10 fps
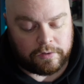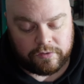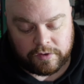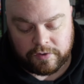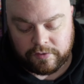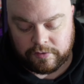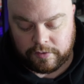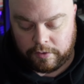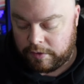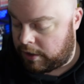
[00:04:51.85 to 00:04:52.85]
since
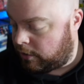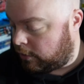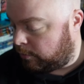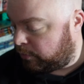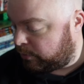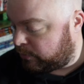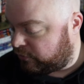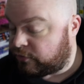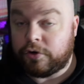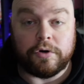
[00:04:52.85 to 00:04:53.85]
they are pretty
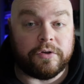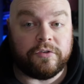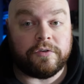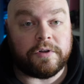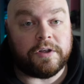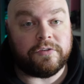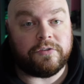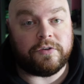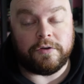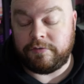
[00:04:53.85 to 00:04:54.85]
much currently serializing
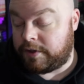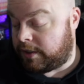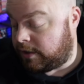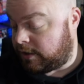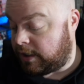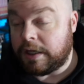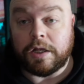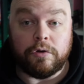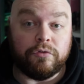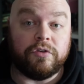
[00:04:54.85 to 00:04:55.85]
stuff and a
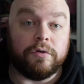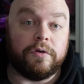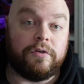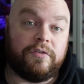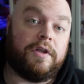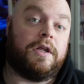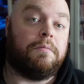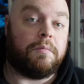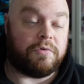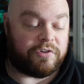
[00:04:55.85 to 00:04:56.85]
new series that I'm
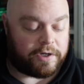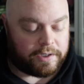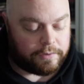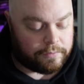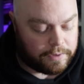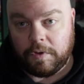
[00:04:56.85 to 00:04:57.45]
gonna be checking out.